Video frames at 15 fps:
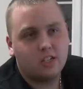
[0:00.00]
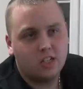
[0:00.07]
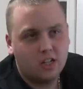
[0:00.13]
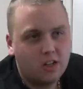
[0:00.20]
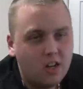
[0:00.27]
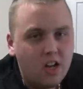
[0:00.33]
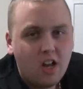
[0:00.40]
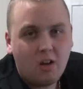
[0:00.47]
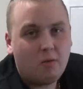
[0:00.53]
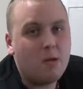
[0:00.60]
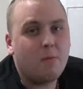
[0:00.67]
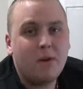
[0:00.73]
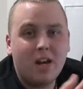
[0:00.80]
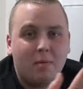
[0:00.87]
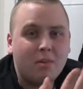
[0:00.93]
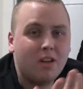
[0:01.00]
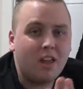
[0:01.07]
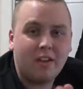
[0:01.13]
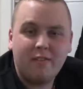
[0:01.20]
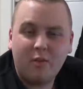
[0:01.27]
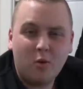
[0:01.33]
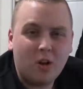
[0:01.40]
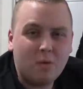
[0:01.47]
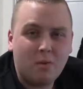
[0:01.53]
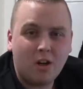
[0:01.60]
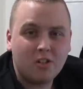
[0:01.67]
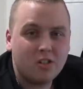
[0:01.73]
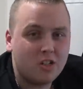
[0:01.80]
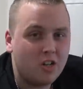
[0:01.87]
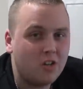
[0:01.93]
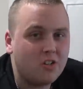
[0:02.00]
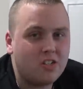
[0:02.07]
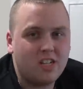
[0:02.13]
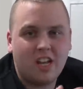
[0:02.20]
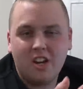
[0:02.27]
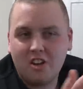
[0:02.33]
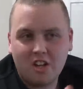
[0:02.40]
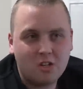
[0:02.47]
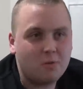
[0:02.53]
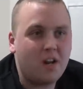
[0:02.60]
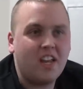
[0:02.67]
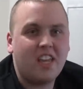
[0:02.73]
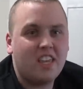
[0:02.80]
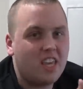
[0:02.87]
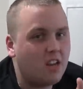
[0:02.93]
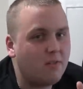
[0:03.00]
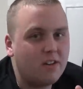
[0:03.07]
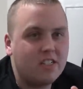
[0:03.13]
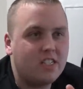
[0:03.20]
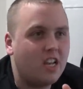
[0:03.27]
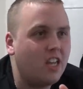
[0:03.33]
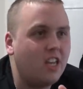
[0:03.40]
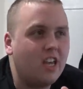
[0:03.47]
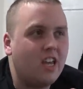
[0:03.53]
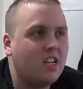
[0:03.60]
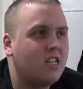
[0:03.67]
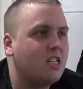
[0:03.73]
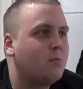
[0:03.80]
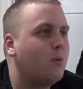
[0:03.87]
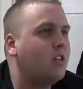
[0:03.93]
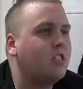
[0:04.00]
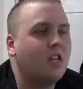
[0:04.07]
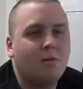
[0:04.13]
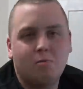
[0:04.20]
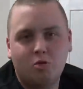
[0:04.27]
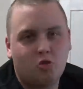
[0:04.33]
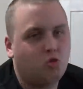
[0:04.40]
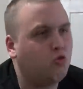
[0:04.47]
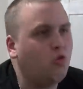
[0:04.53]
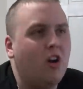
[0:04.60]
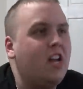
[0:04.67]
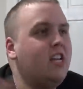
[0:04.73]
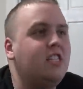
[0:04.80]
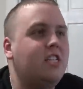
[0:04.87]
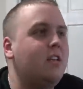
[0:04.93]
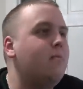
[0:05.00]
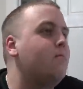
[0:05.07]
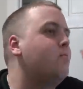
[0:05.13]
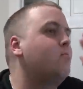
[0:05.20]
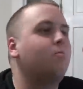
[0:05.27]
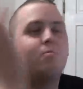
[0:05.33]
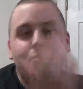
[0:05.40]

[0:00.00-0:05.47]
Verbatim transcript: So we bid up to like 40 bucks on those because I know that's what I can get reselling it just by some crazy